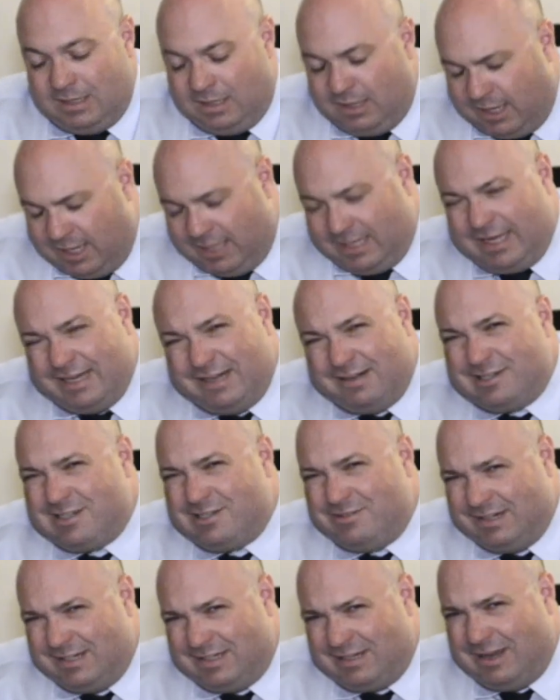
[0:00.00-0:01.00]
And there's
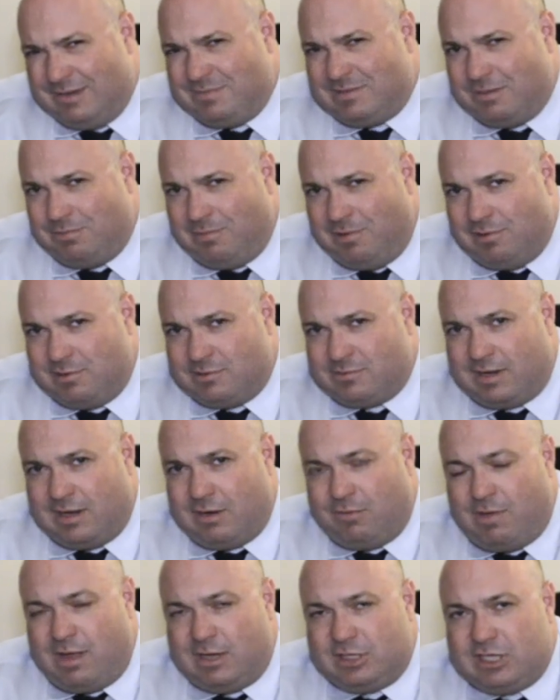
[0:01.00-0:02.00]
three types of murders we got to
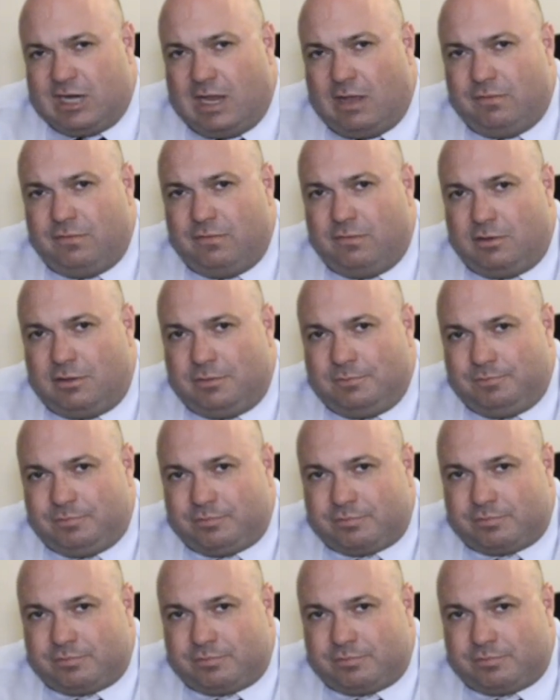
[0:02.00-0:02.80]
watch out for.